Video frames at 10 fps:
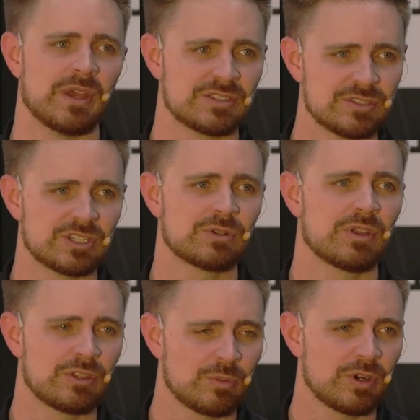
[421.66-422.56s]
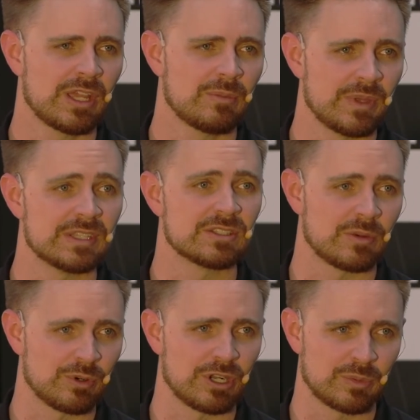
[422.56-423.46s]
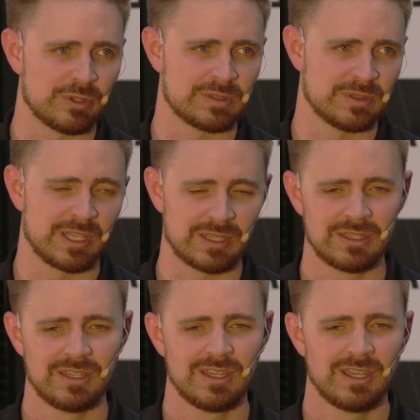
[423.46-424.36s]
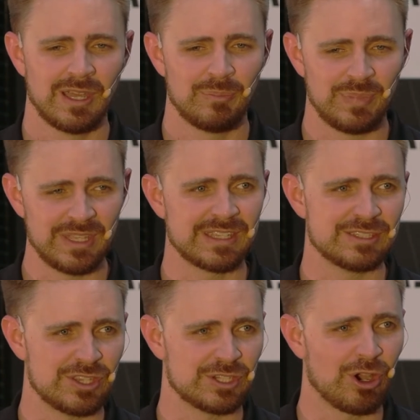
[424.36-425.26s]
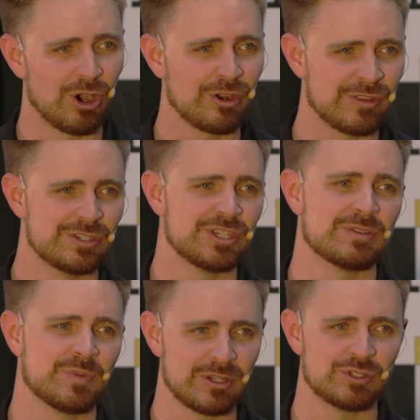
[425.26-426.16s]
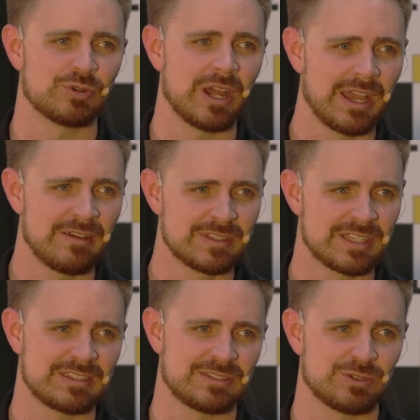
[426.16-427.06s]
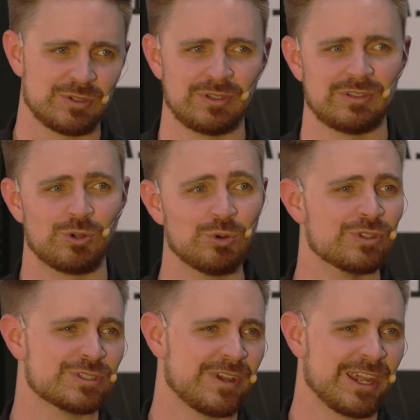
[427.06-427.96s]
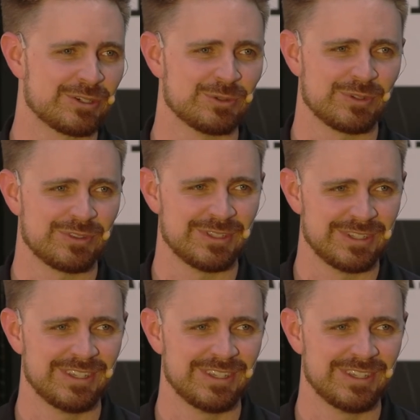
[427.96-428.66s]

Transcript: messaging around their brand based on product placement. Like, being the car that James Bond drives has a certain coolness factor with it.